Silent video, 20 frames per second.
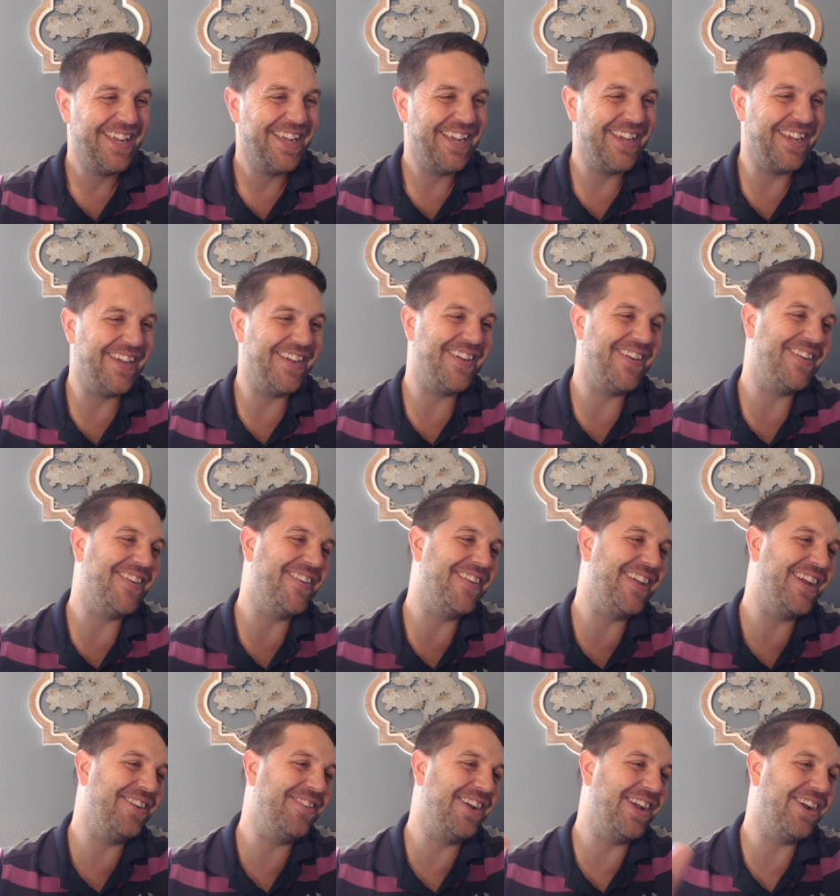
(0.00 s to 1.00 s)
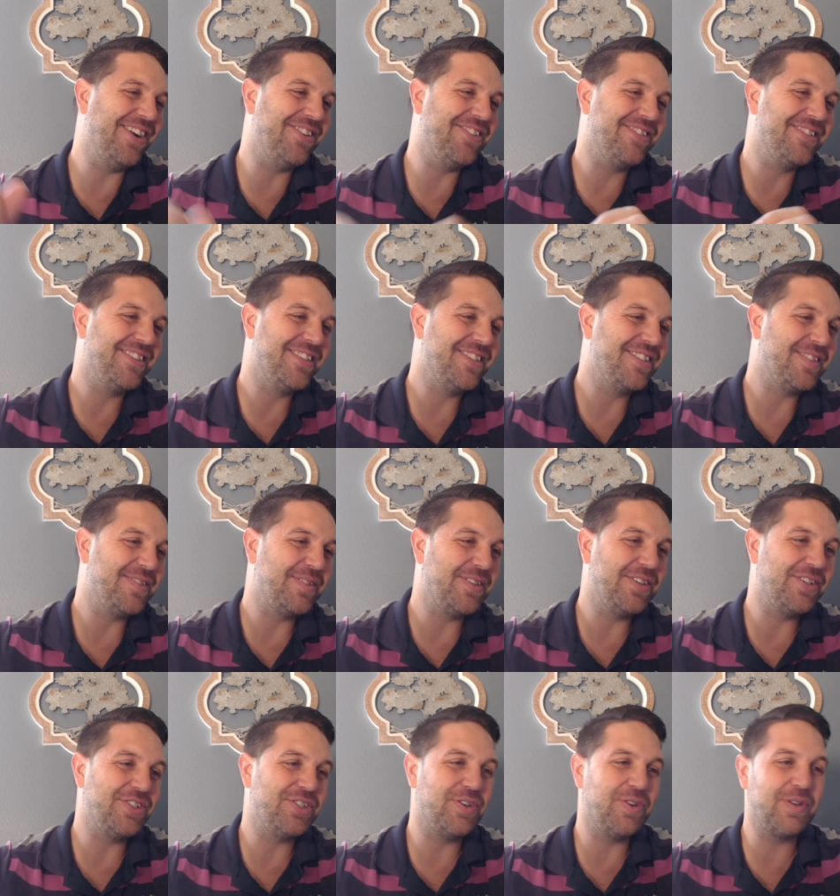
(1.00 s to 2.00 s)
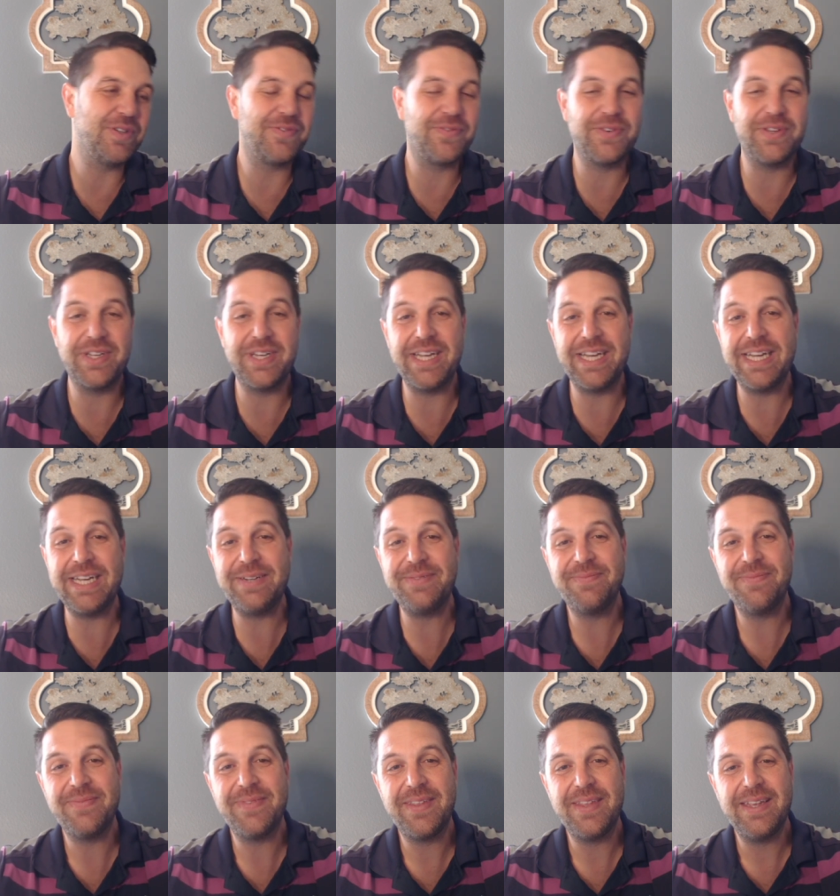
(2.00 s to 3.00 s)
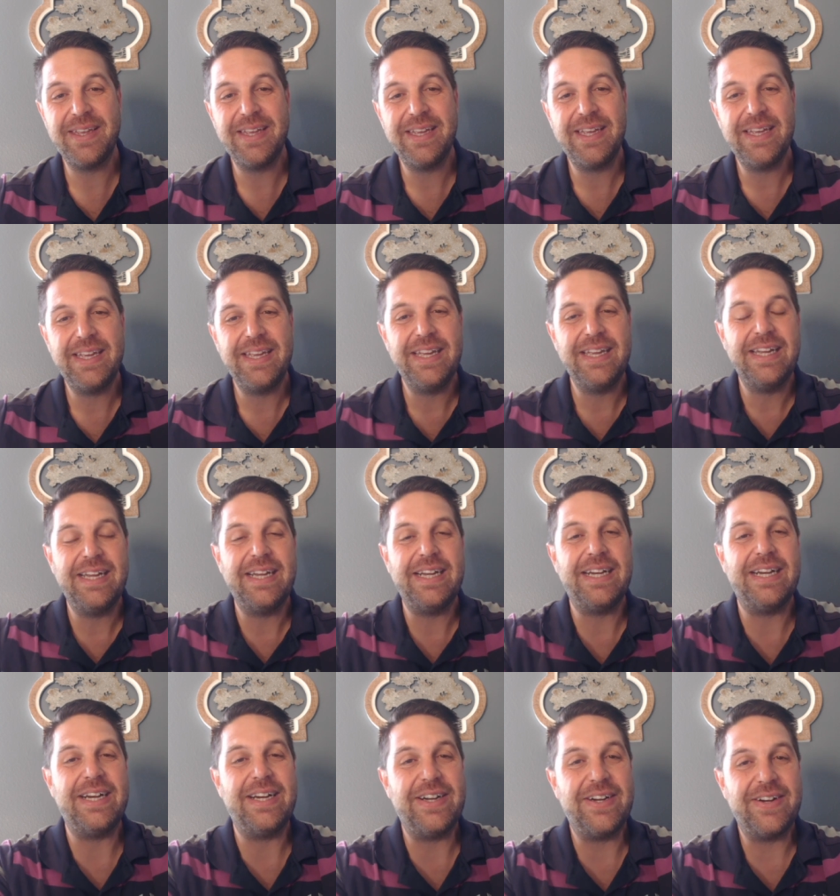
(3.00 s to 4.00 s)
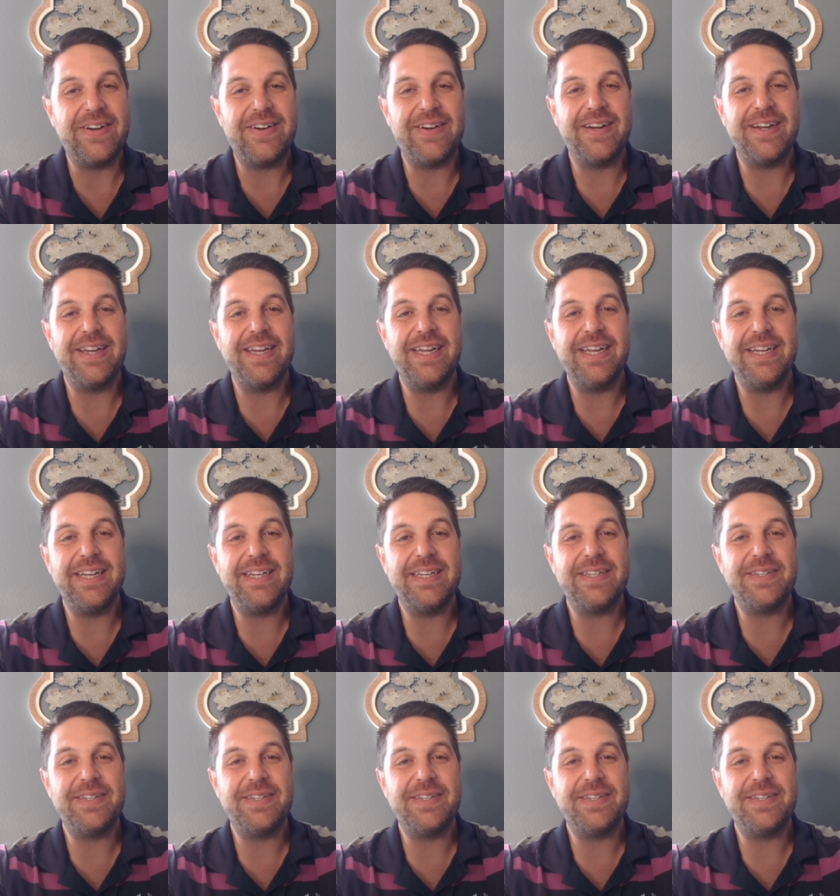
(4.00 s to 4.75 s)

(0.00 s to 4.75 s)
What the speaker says: Oh, there we go. Some good jokes for the day. All right.